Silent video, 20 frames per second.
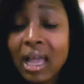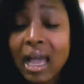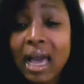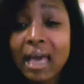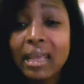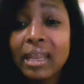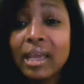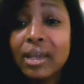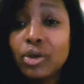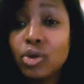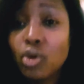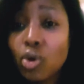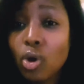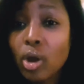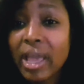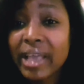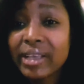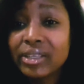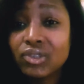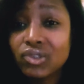And I go
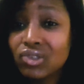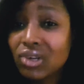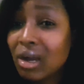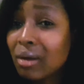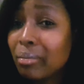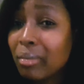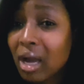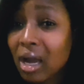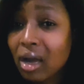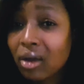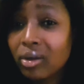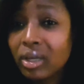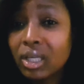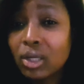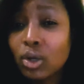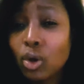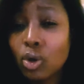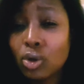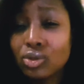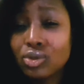extra mile
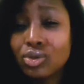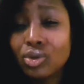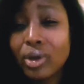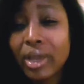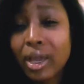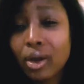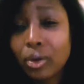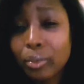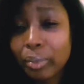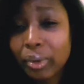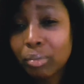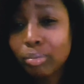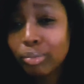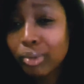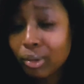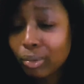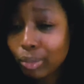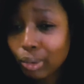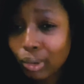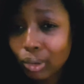in also helping
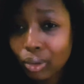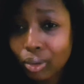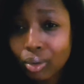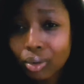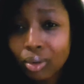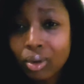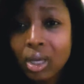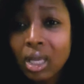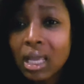people.